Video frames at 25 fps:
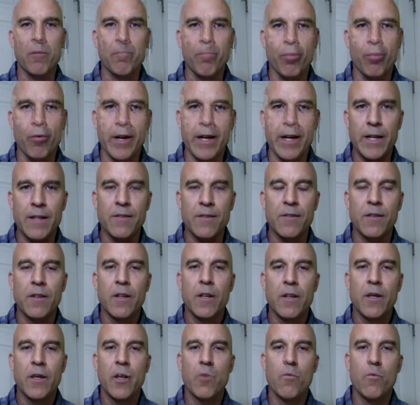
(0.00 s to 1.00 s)
Mark
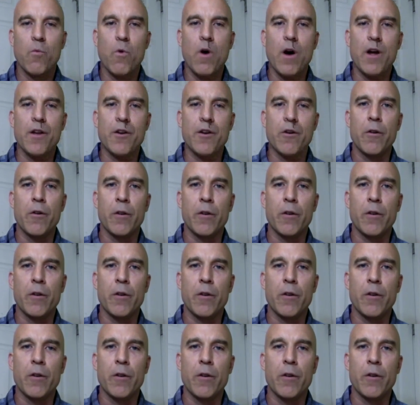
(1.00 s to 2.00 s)
Briggs, and Juan
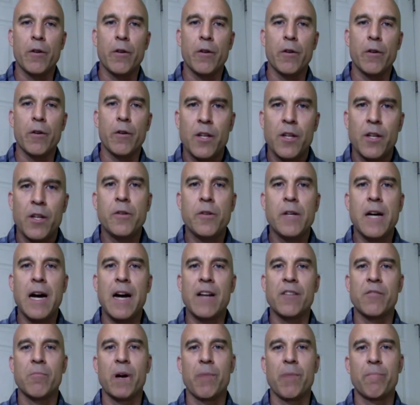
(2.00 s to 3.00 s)
Urquiagua. You
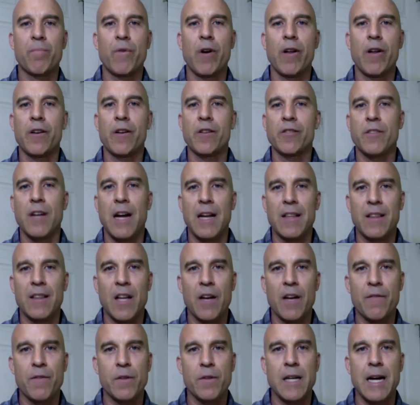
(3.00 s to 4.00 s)
guys are my brothers. I
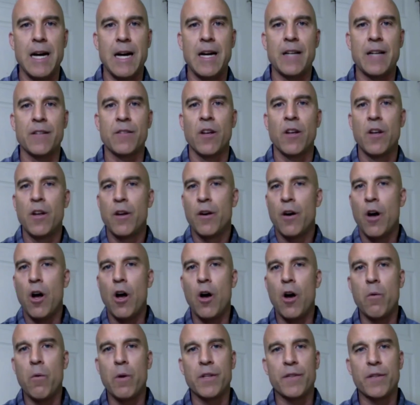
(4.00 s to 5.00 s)
love you guys
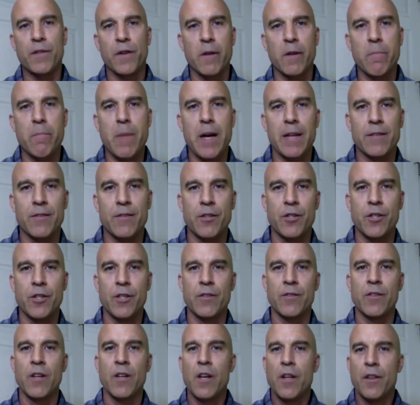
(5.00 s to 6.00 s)
always for the
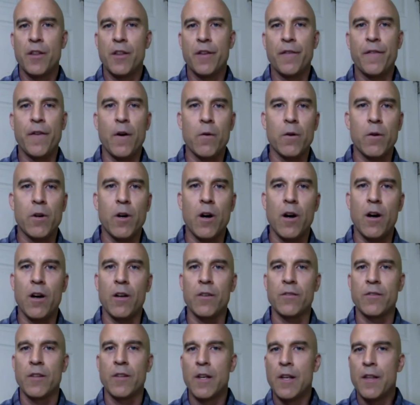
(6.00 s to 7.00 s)
messages, the phone
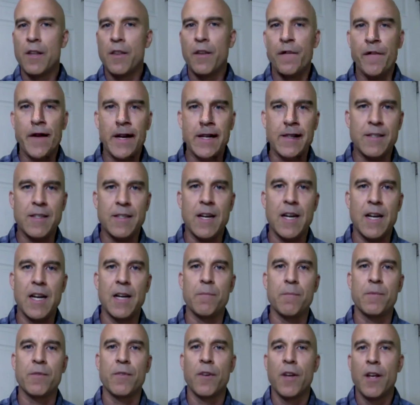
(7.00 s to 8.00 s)
calls, the
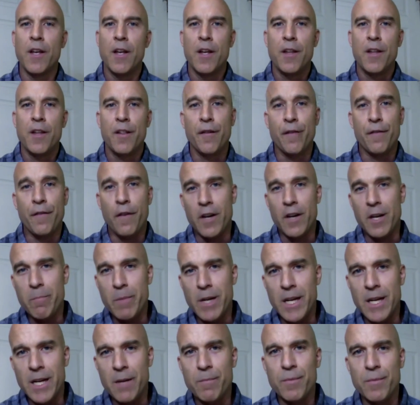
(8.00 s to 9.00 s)
FaceTimes, the
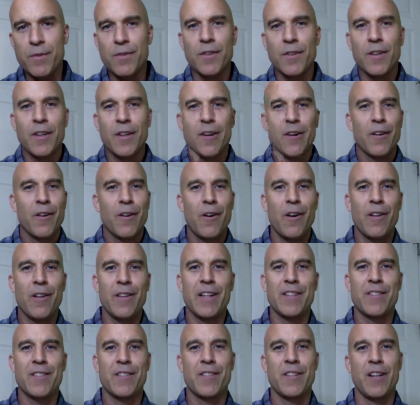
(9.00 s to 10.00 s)
funny memes,
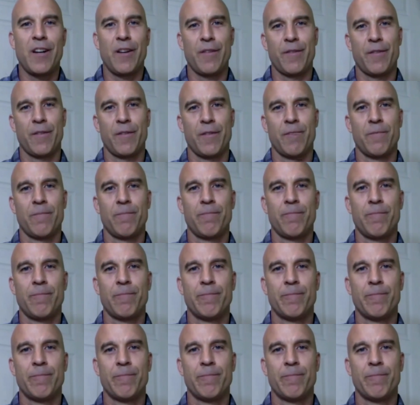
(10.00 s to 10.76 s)
all that stuff.